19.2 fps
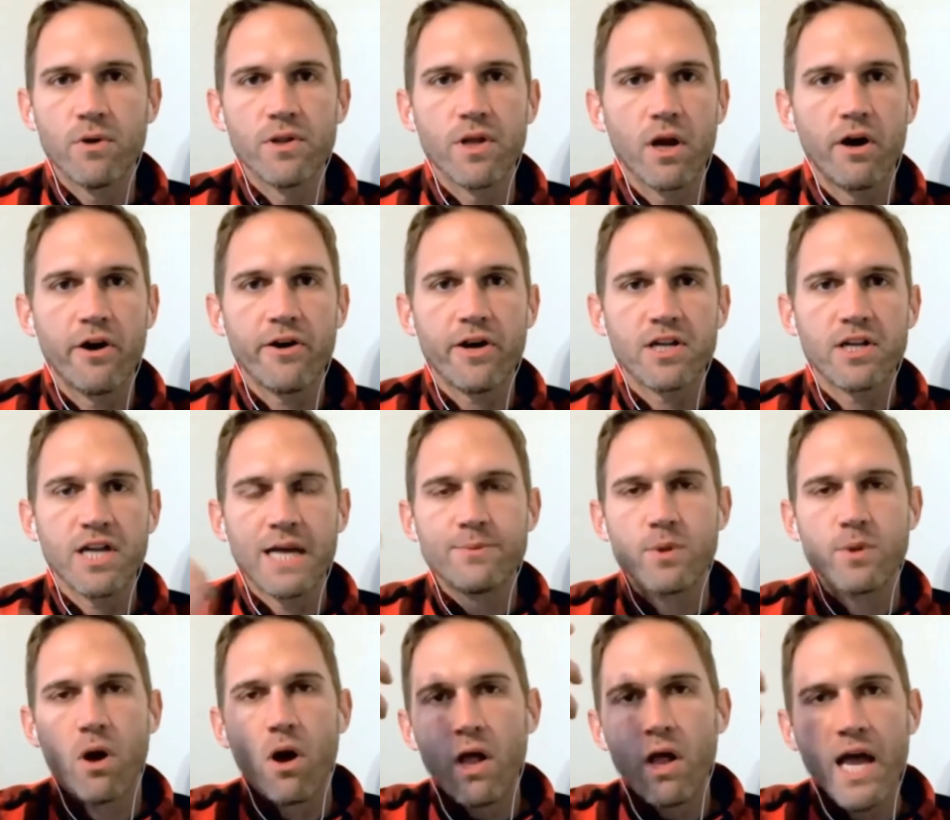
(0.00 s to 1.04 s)
the archetypes,
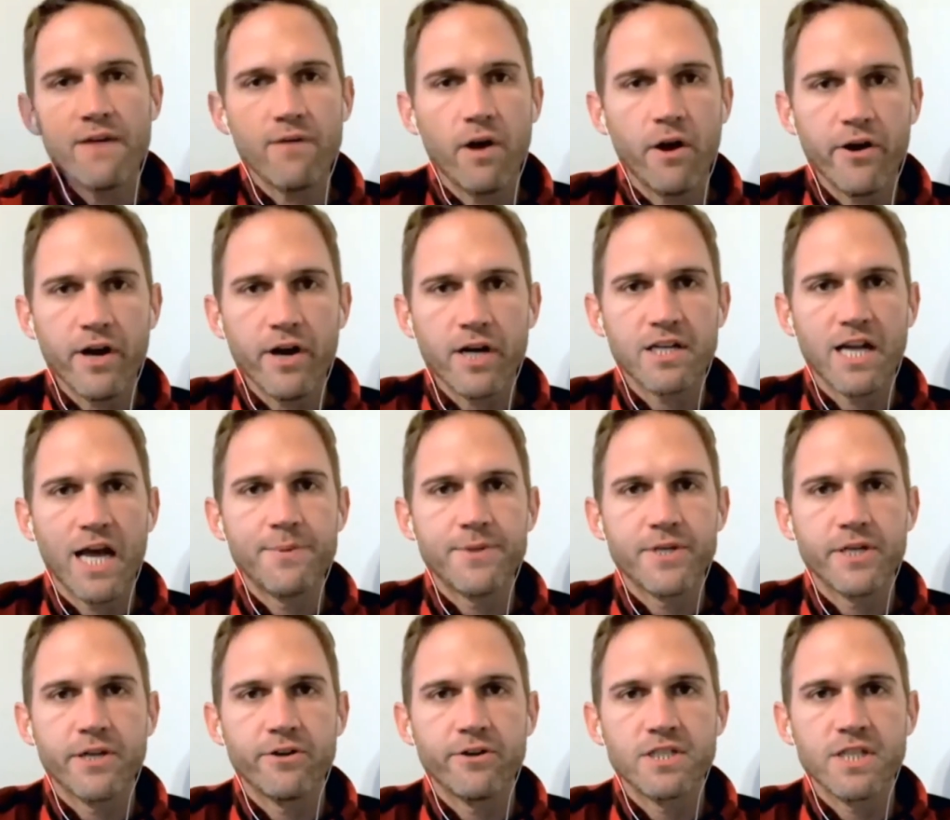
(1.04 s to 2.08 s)
we all have archetypes
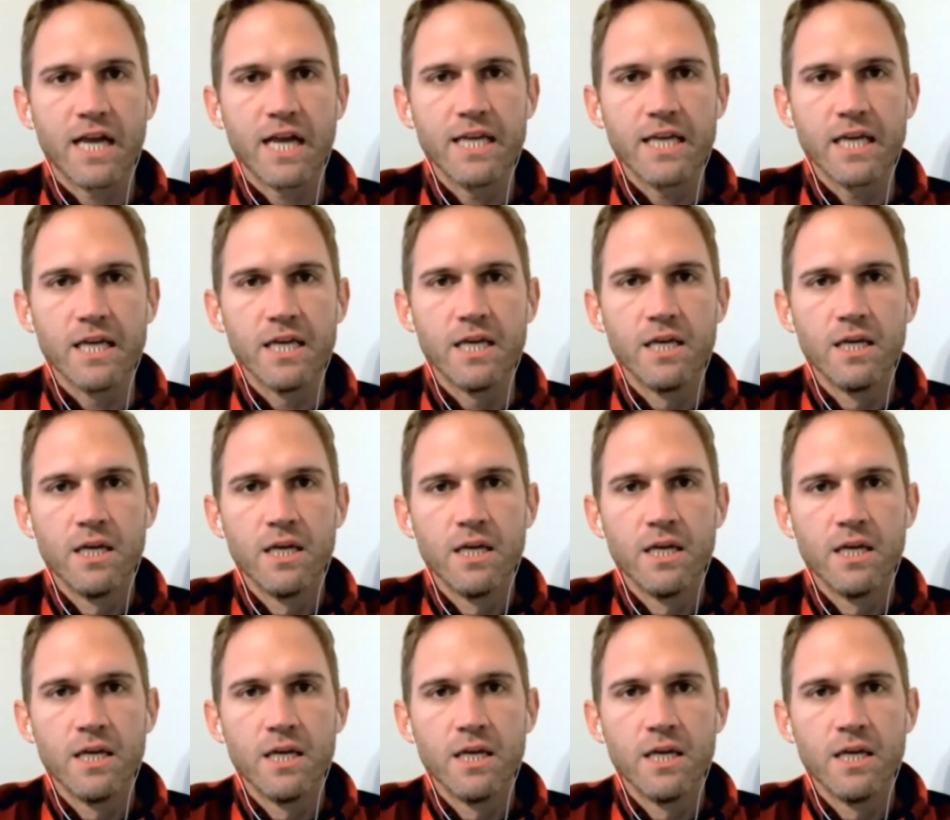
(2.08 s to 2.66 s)
in our psyche.